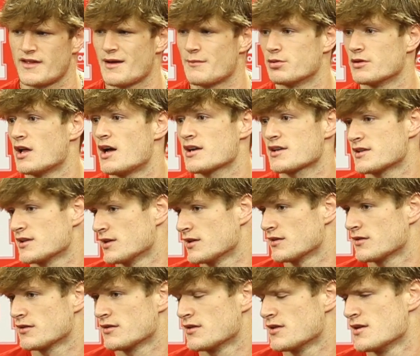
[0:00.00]
that
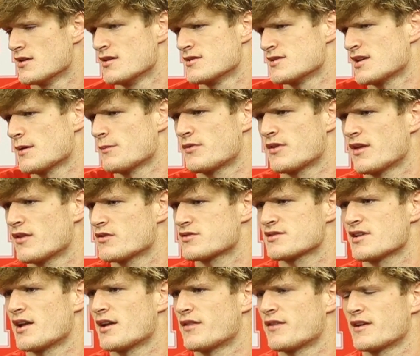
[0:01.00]
blocking. Same thing. There's
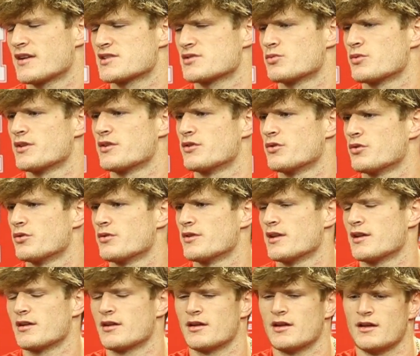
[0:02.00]
a lot of things that we do
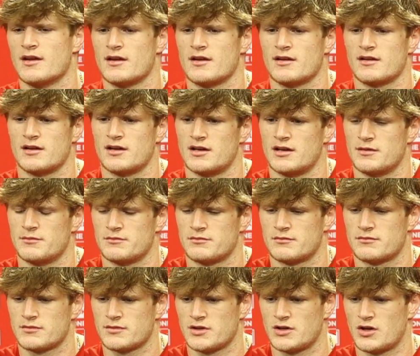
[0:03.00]
that,
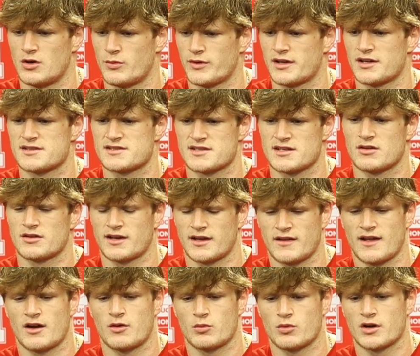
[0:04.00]
you know, we could see, okay,
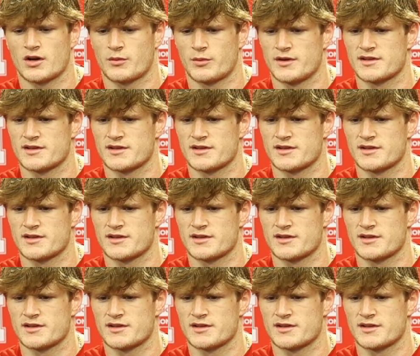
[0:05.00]
that'll work.